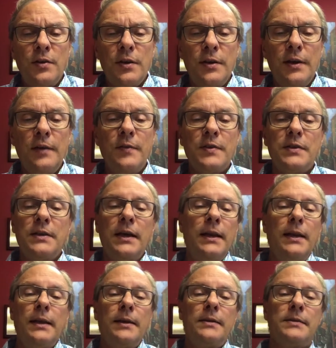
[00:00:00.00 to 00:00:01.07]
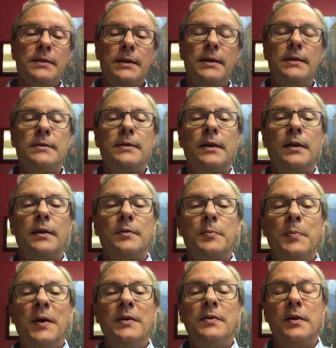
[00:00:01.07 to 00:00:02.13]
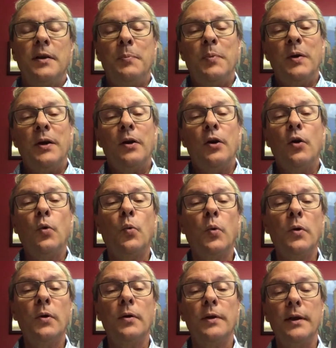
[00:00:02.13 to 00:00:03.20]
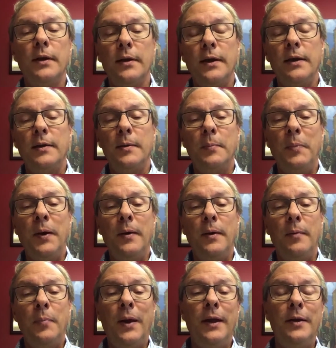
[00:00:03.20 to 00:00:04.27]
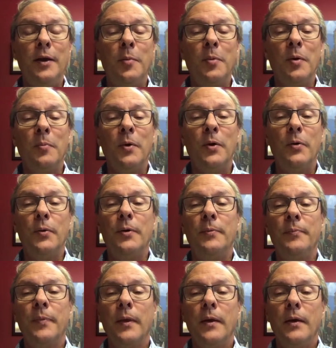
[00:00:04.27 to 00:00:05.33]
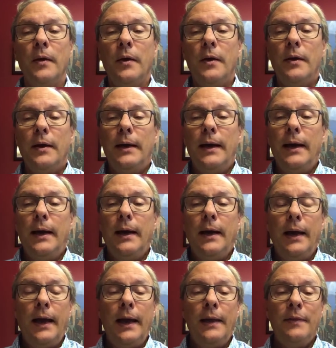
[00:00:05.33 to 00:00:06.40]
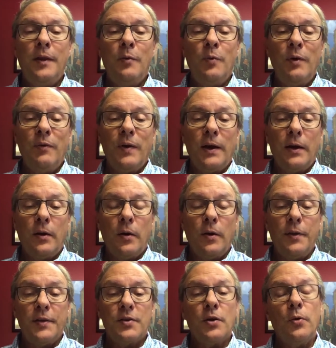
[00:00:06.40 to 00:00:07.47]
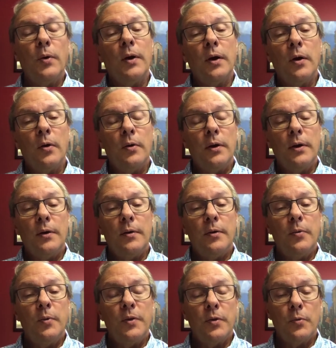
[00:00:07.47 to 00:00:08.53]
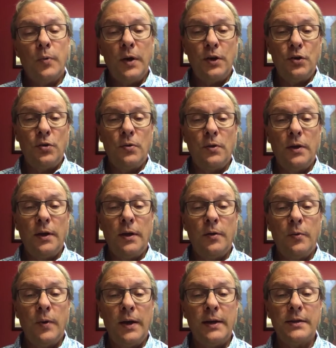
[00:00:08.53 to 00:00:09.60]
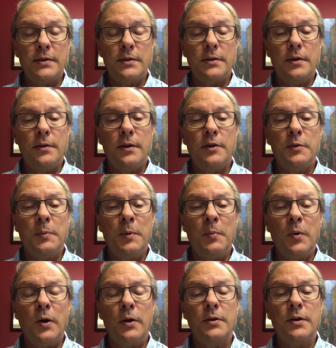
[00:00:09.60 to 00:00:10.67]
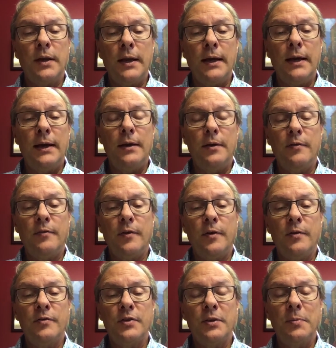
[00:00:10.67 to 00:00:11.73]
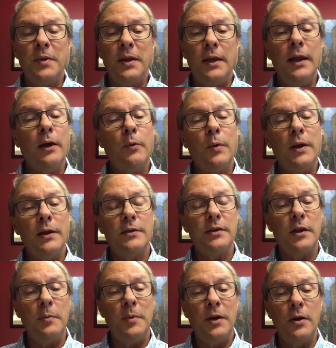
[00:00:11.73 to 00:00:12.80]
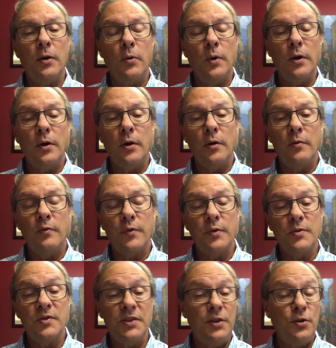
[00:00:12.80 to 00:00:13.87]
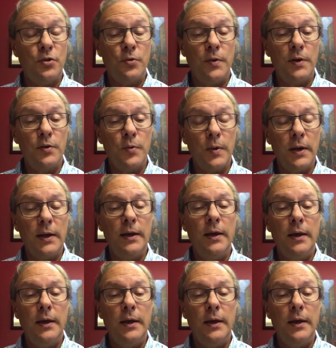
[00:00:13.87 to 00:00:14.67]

and devastating disease that has basically put our whole world in the pandemic mode. And then we've got all that's going on with the racial unrest that's been brought to light of some of the inequities that have been going on for centuries, really,